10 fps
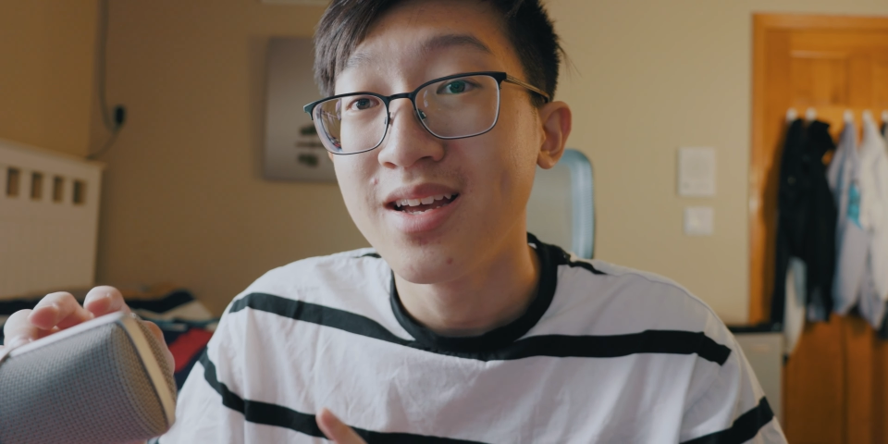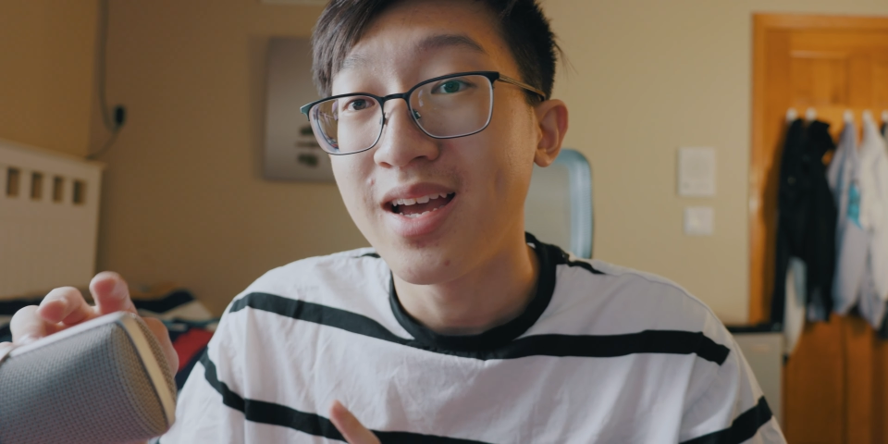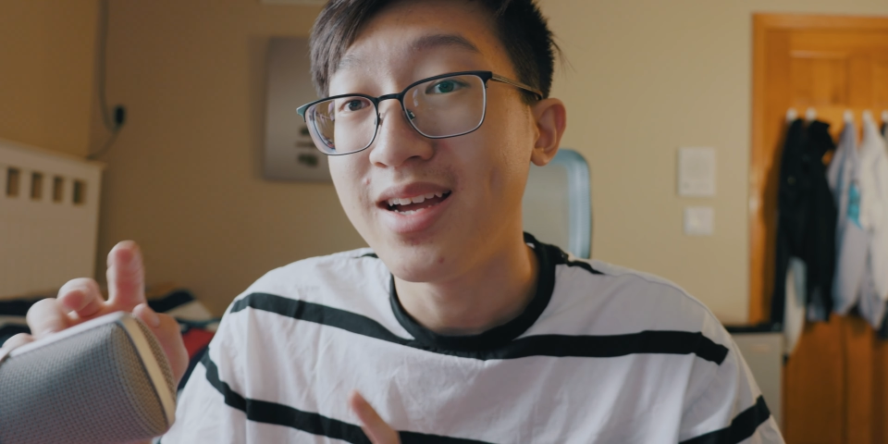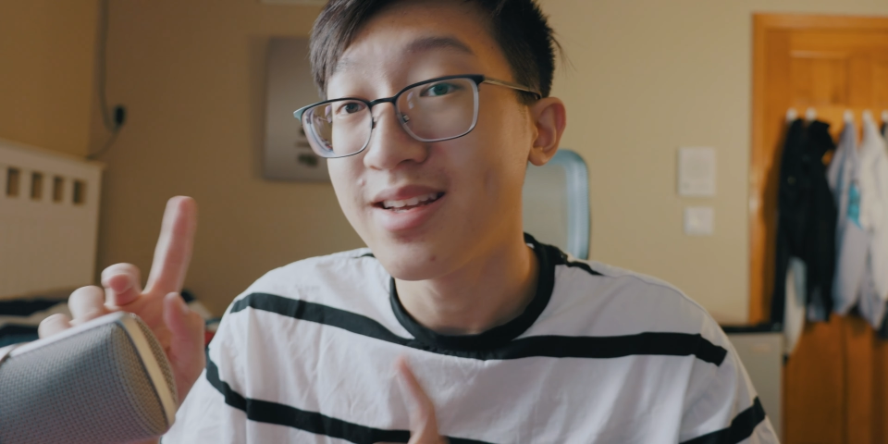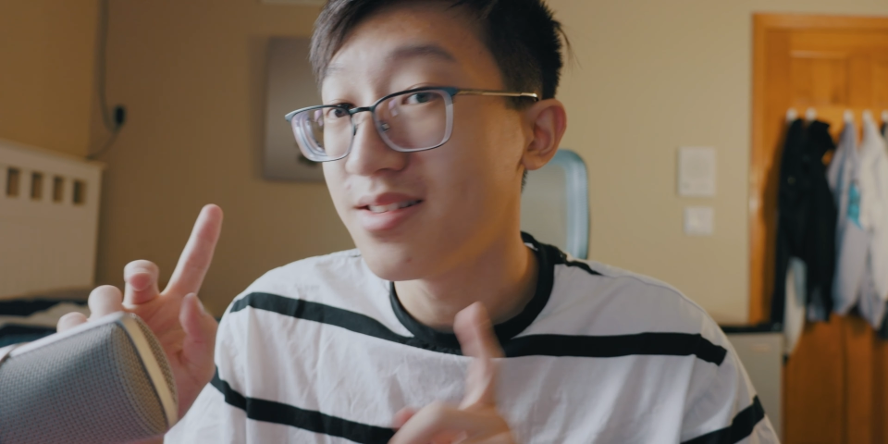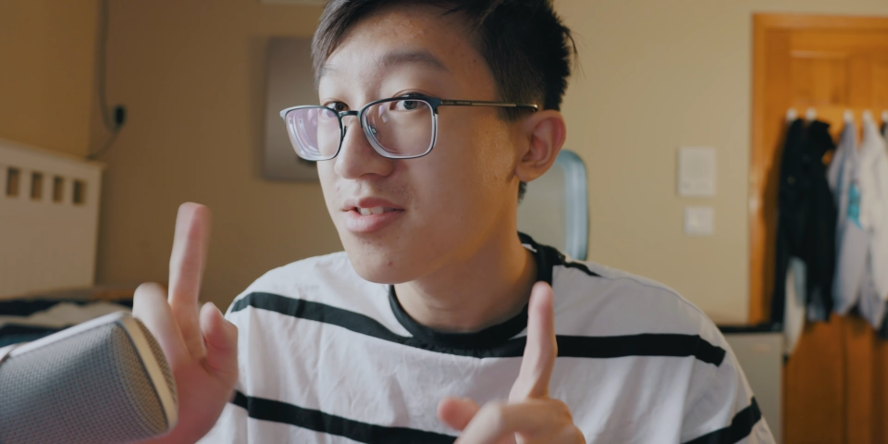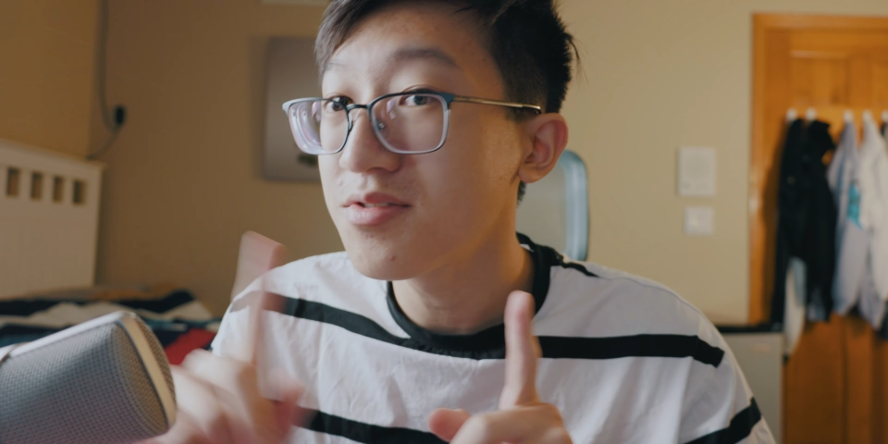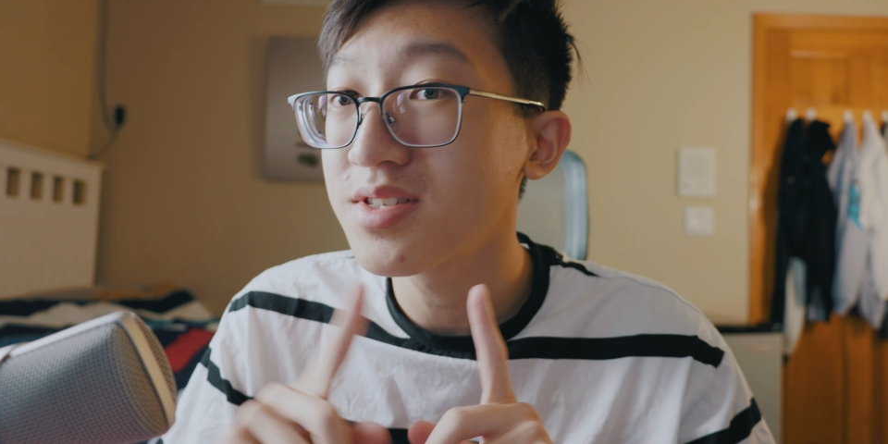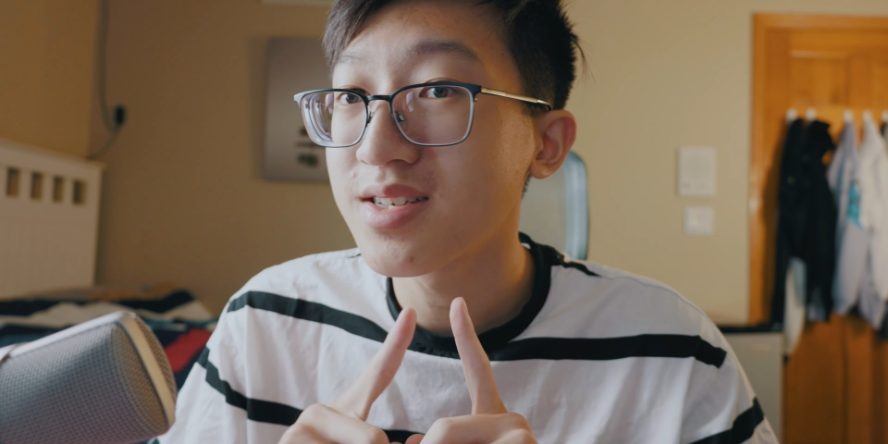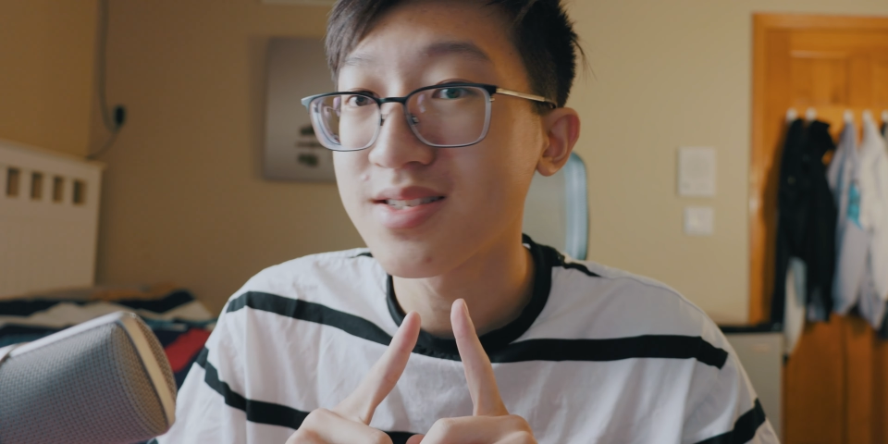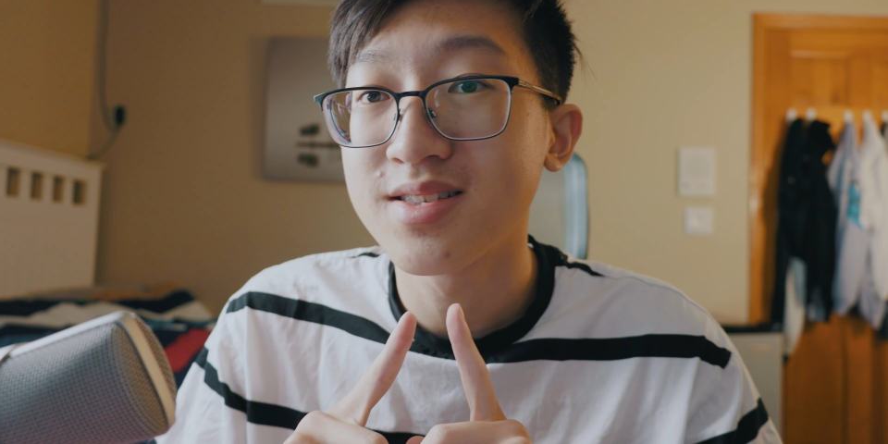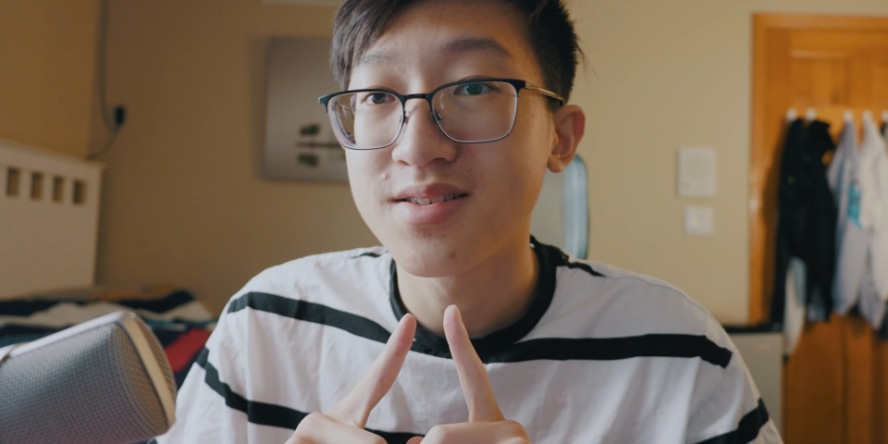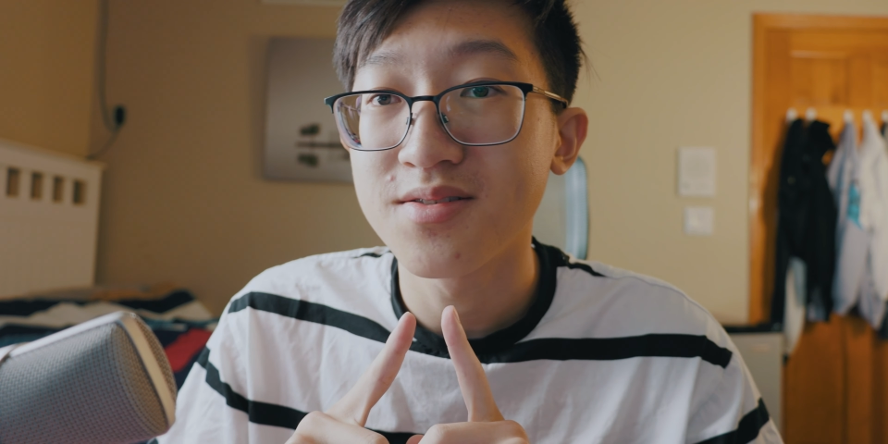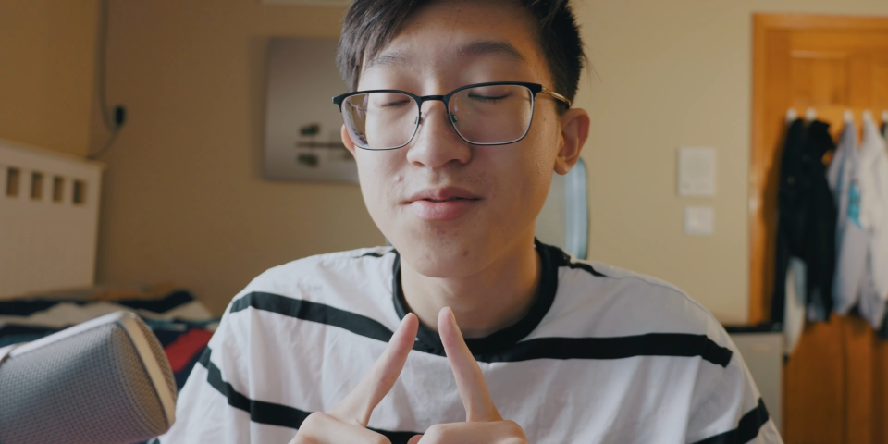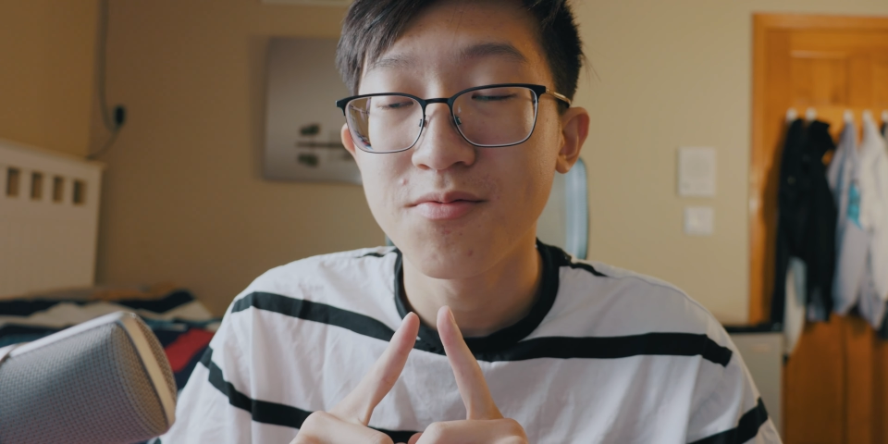And enthusiasts,
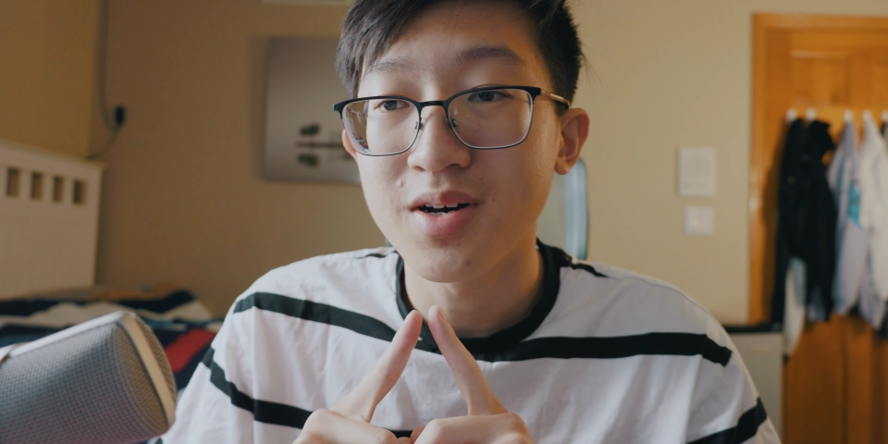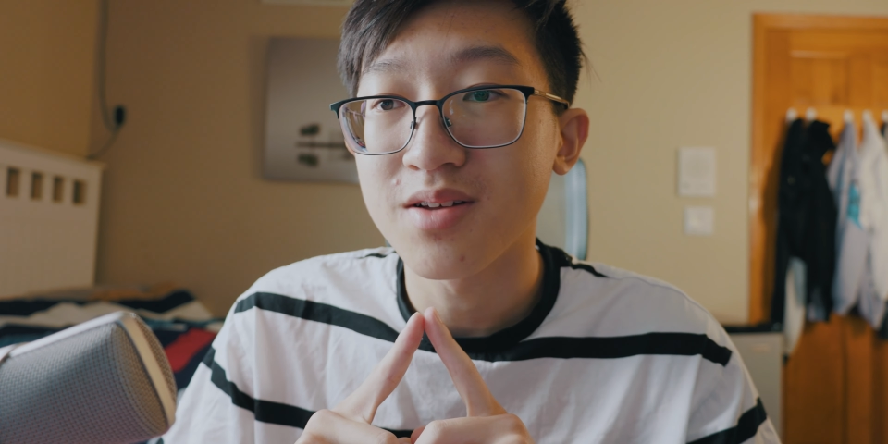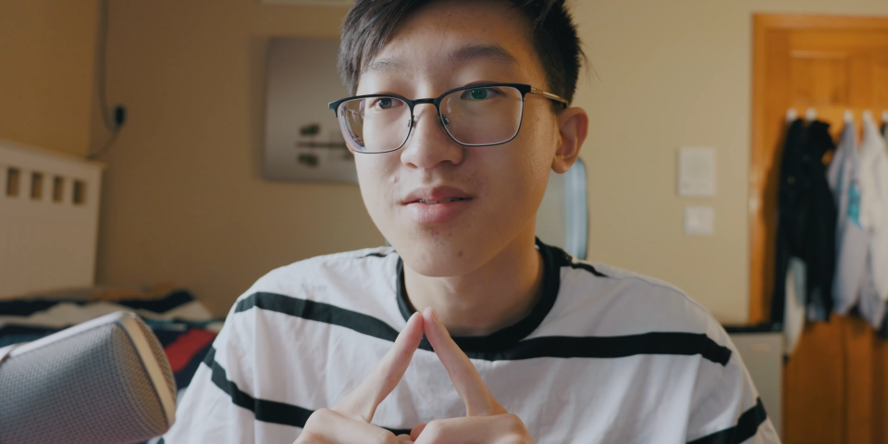well,